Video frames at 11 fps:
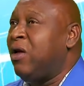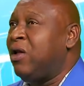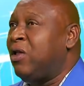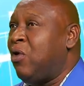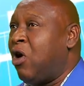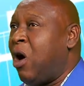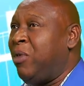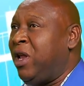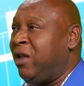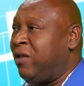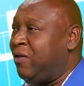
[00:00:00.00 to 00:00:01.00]
to
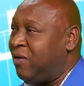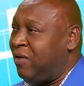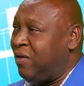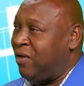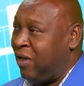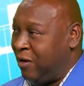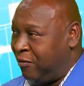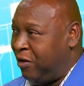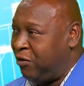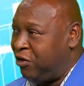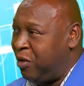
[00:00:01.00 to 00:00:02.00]
accommodate a
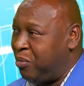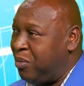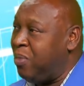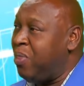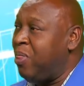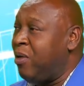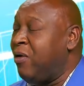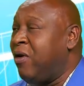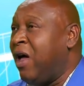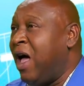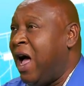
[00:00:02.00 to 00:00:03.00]
5th ship.
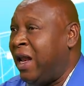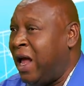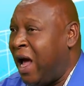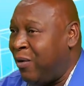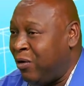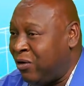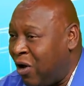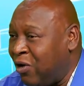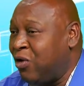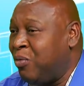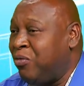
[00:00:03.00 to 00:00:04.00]
And I was
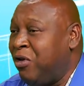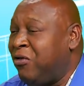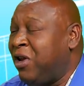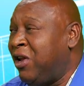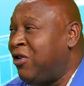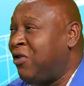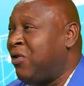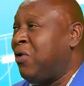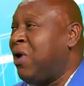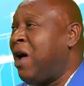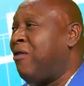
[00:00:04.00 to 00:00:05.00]
also privileged to
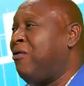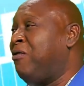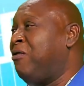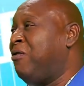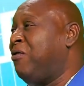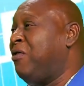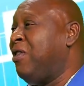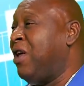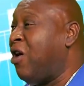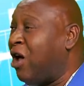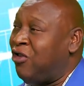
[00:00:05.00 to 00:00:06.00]
have the
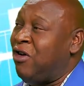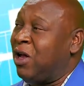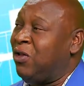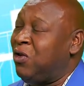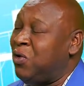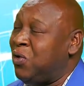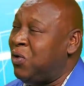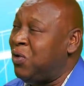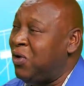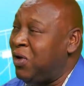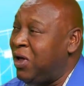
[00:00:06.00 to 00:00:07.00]
contract to do
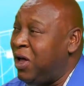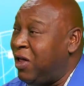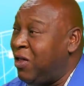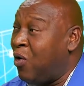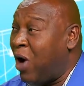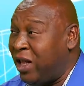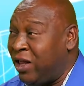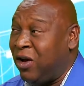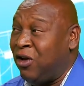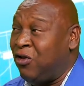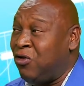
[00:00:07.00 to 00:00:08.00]
the quality
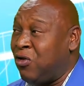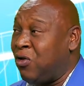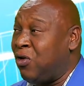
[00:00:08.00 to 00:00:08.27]
control,